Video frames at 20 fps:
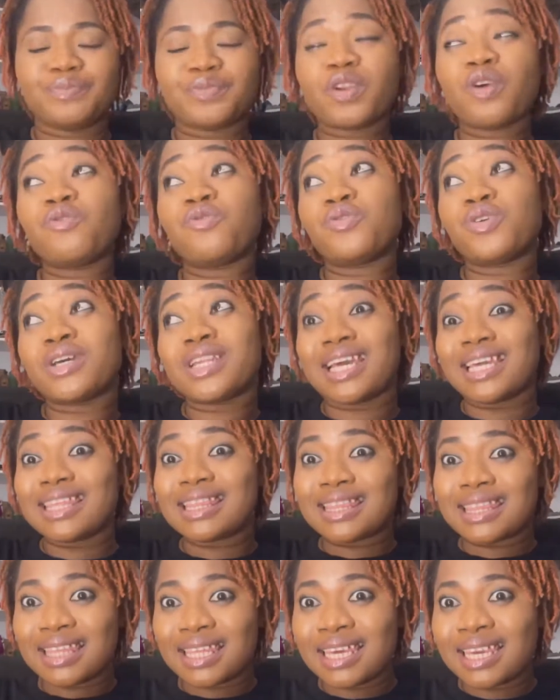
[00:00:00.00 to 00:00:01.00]
of what I
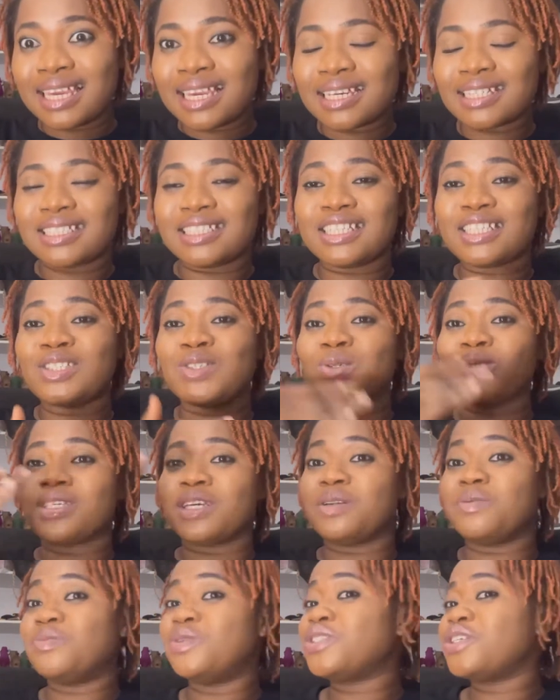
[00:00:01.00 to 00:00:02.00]
think this whole
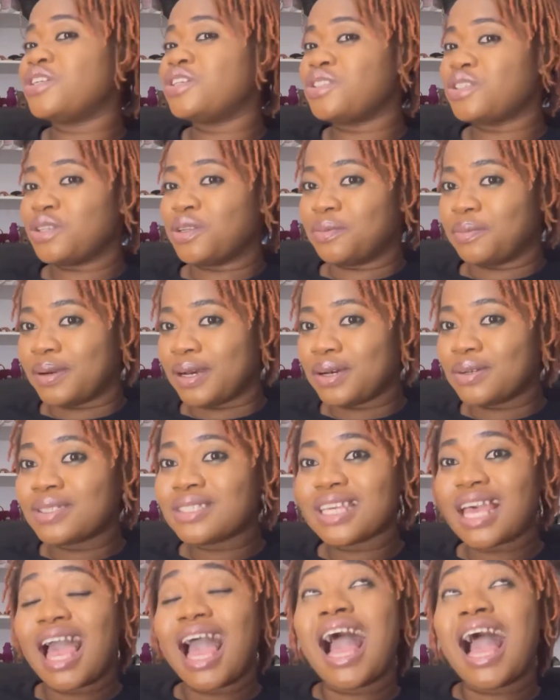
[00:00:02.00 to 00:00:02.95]
celebration is all about.